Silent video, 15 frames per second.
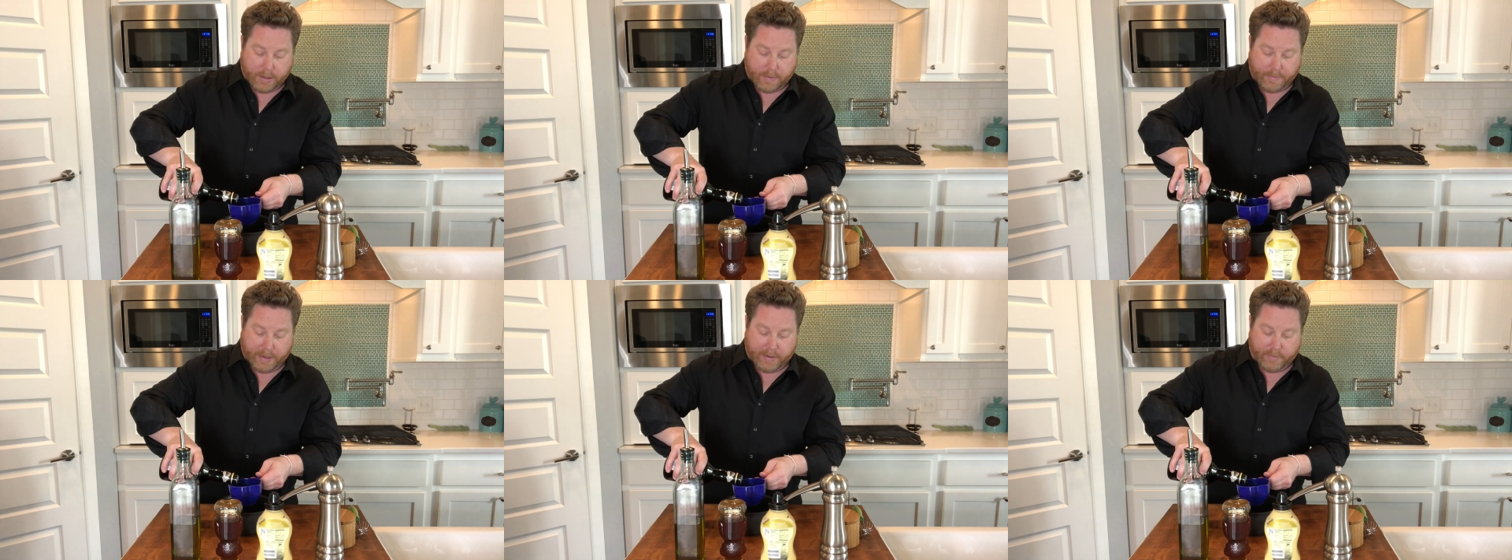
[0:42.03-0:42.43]

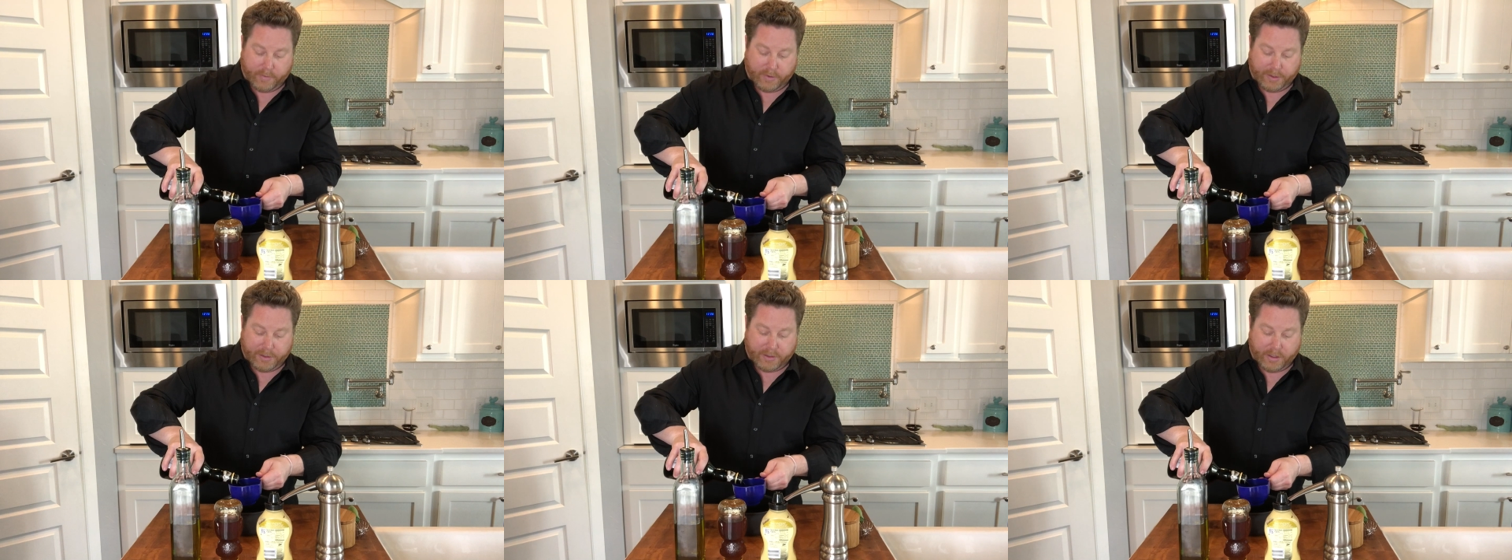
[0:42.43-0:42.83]
I
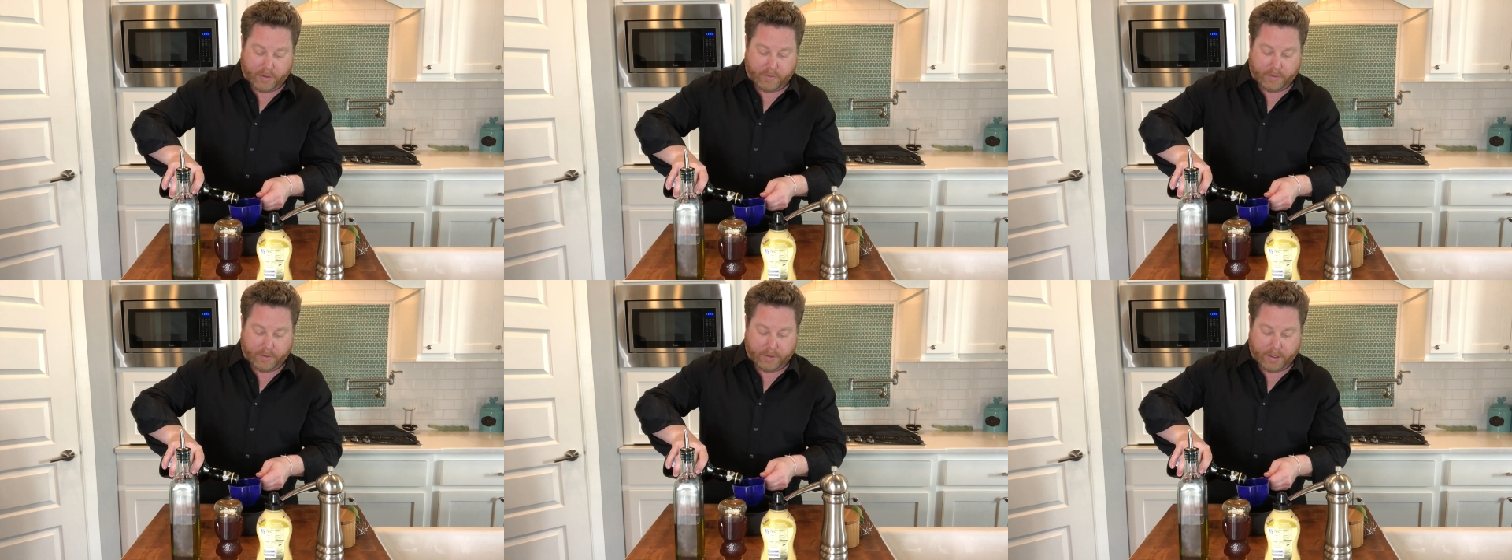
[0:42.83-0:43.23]
really
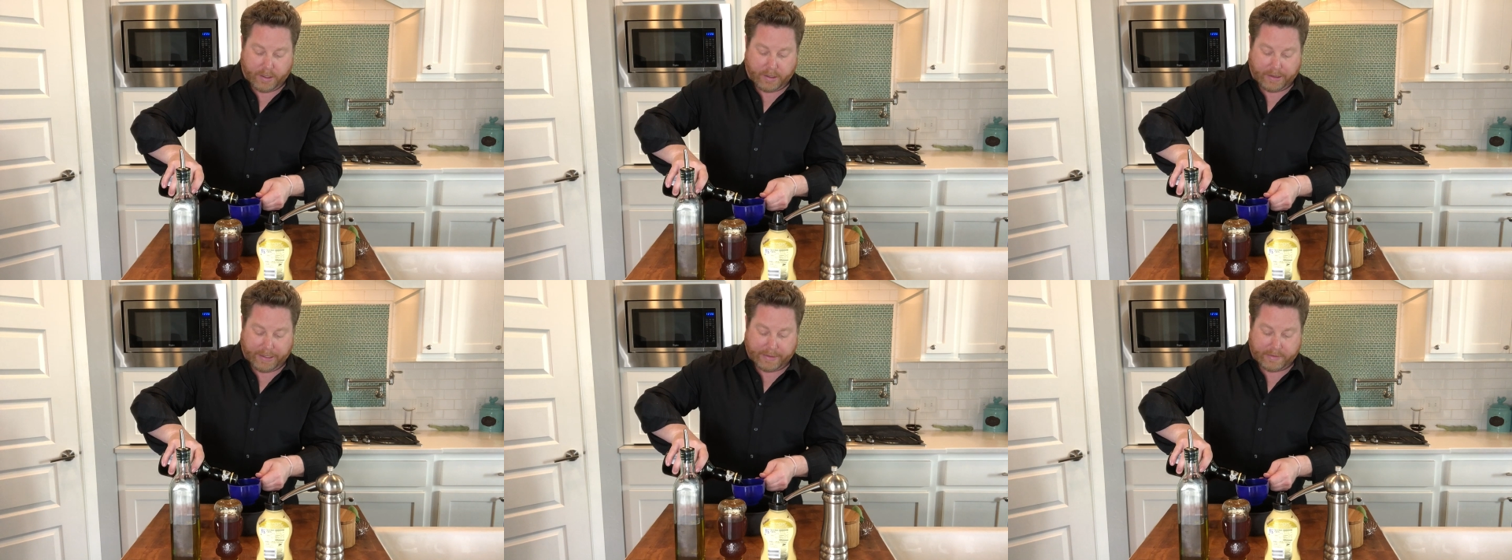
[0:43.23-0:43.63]
don't
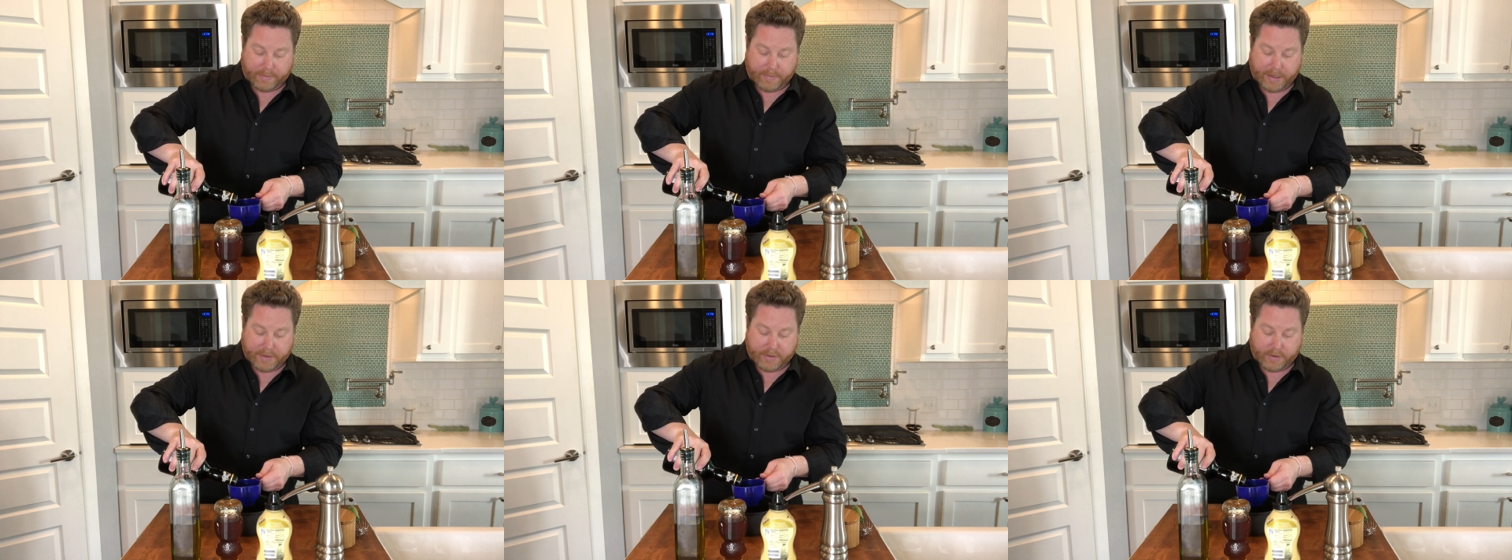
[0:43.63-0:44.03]
like to
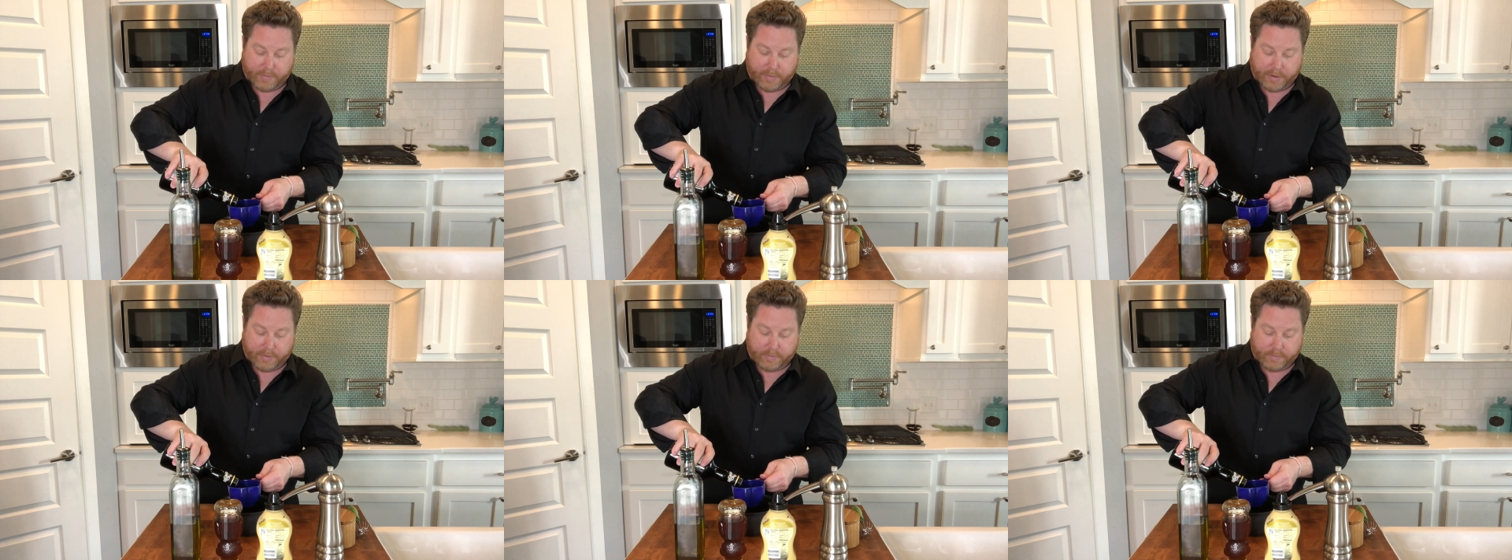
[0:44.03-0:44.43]
measure,
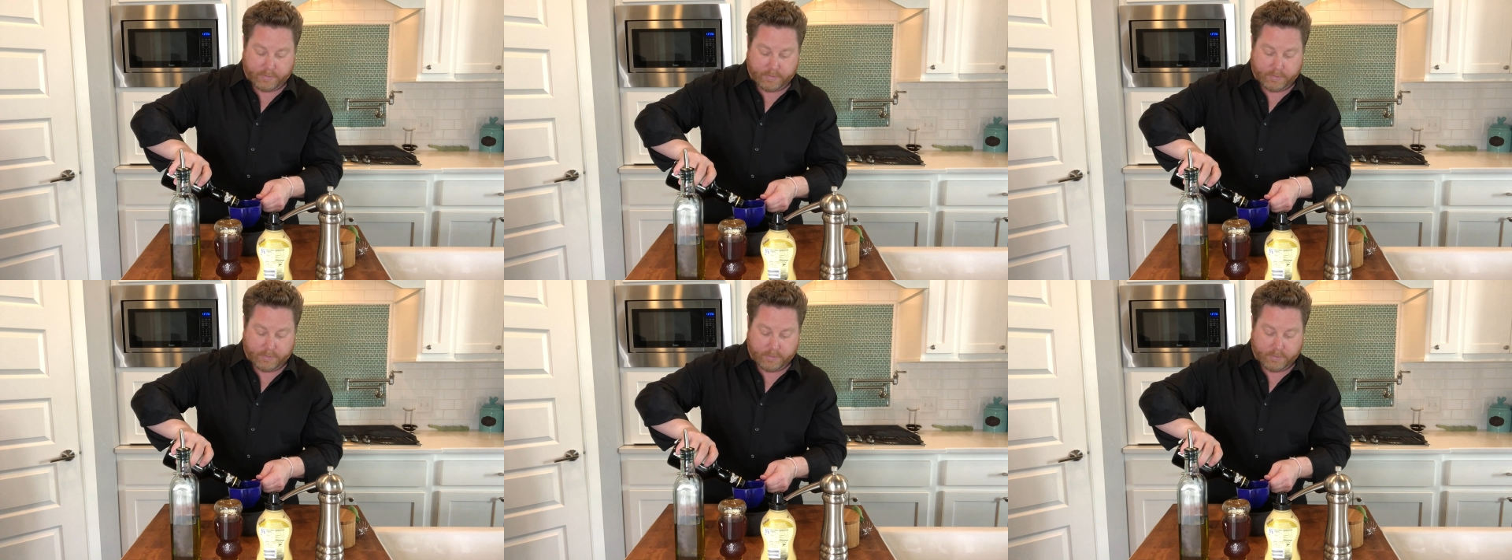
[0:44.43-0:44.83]
but
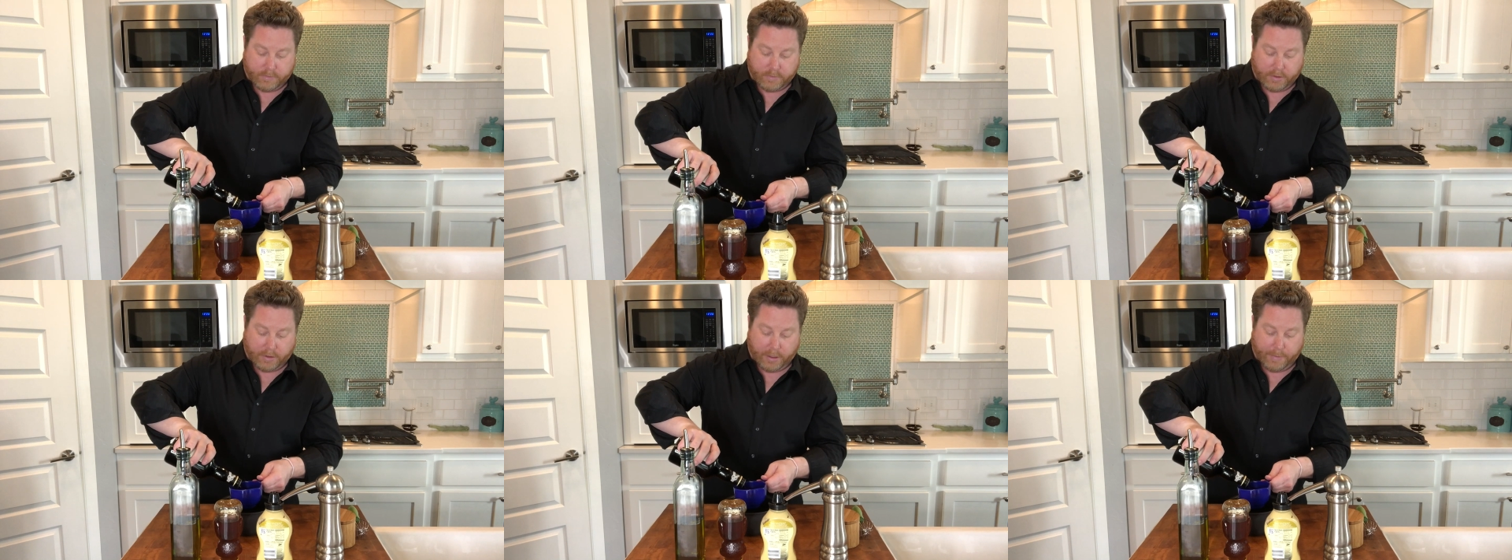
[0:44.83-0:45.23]

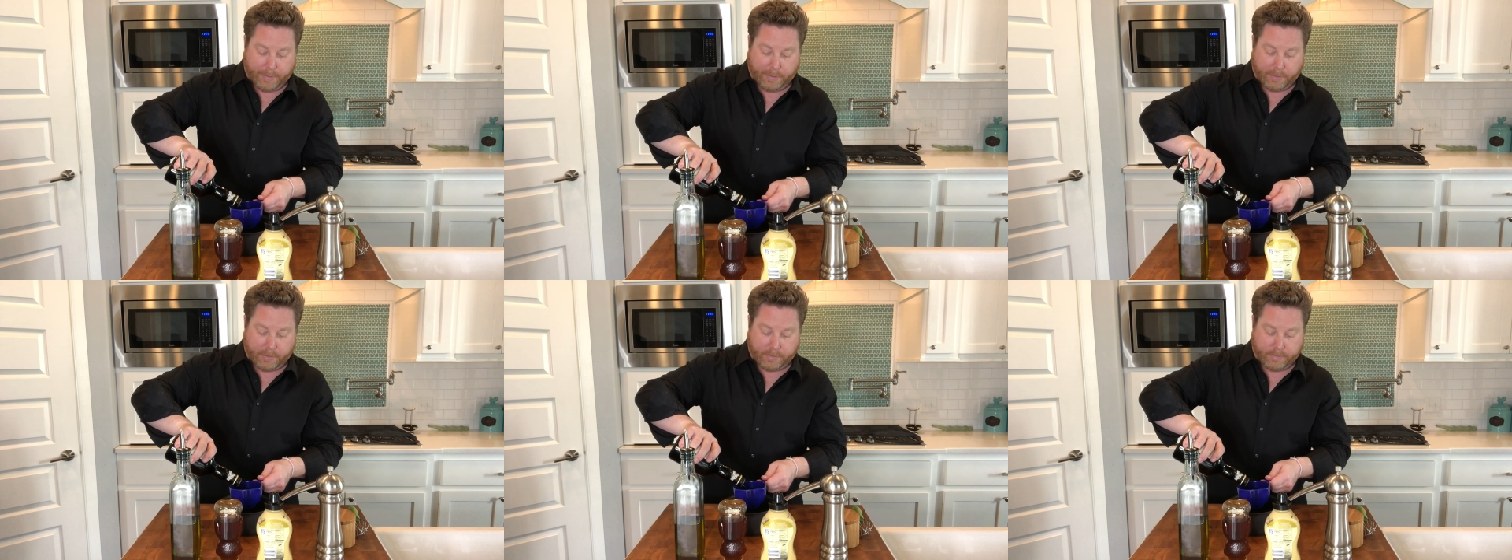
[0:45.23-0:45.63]
a lot of
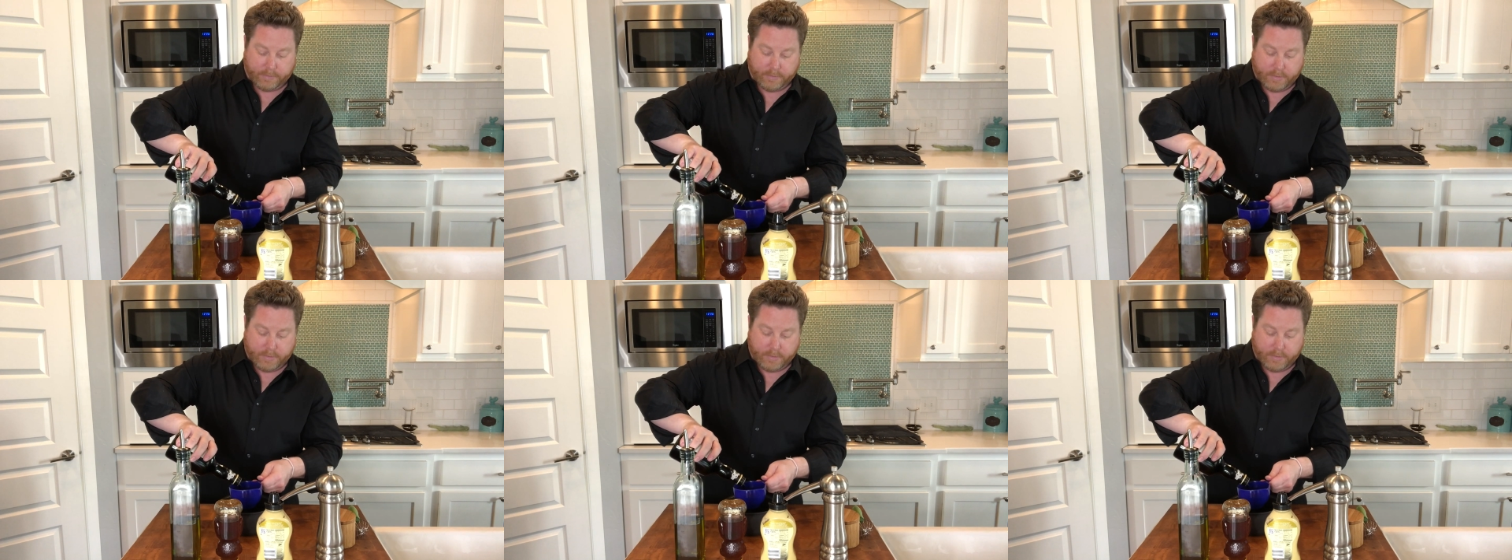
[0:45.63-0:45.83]
people